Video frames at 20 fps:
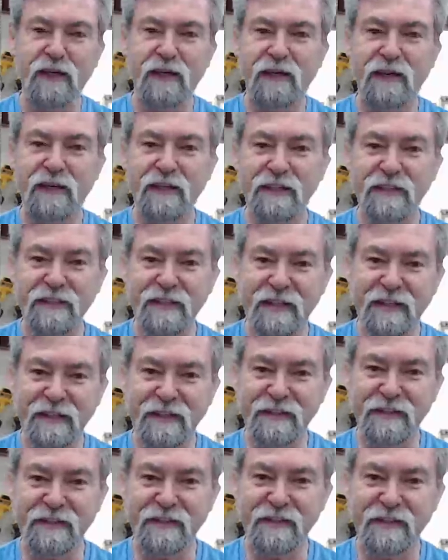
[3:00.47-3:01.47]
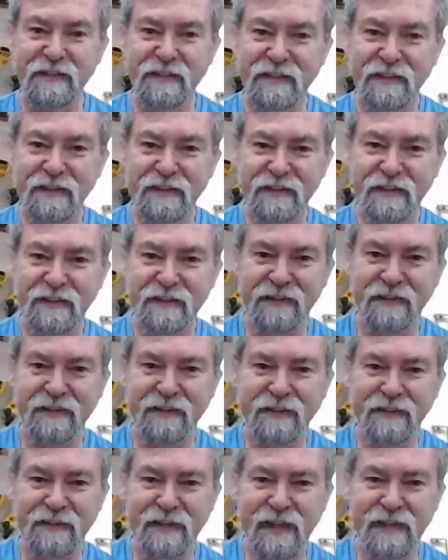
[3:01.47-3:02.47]
Now these things,
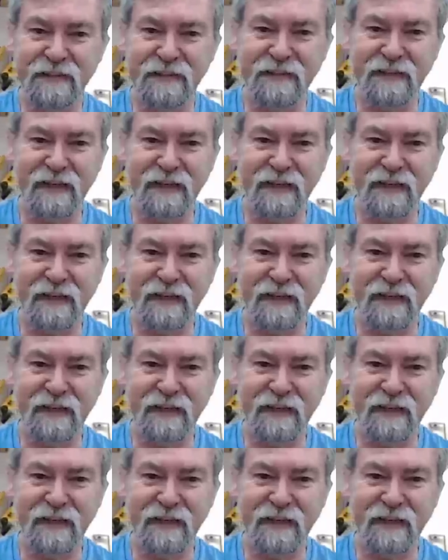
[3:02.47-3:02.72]
that's